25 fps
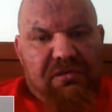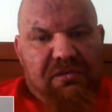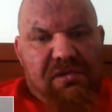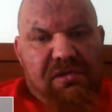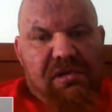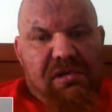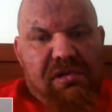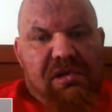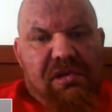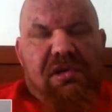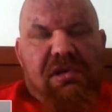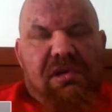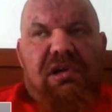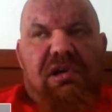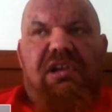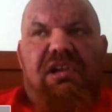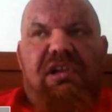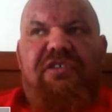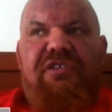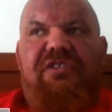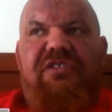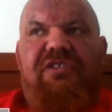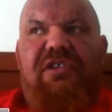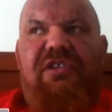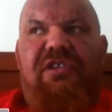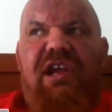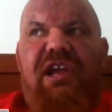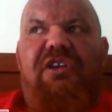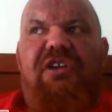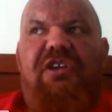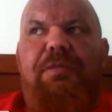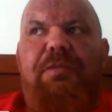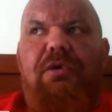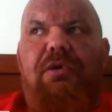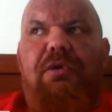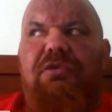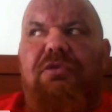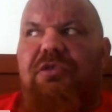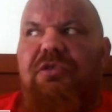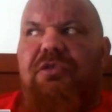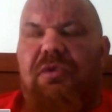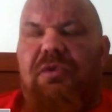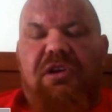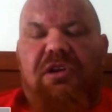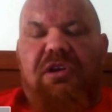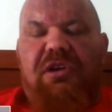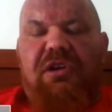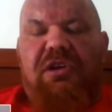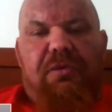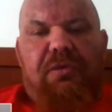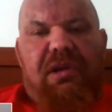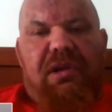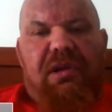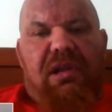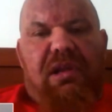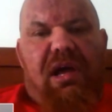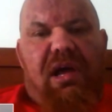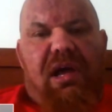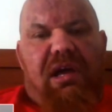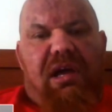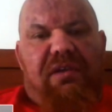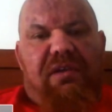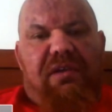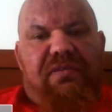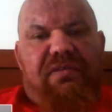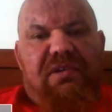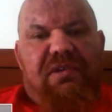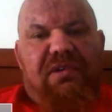And he said, your next bulk, you want to do it live?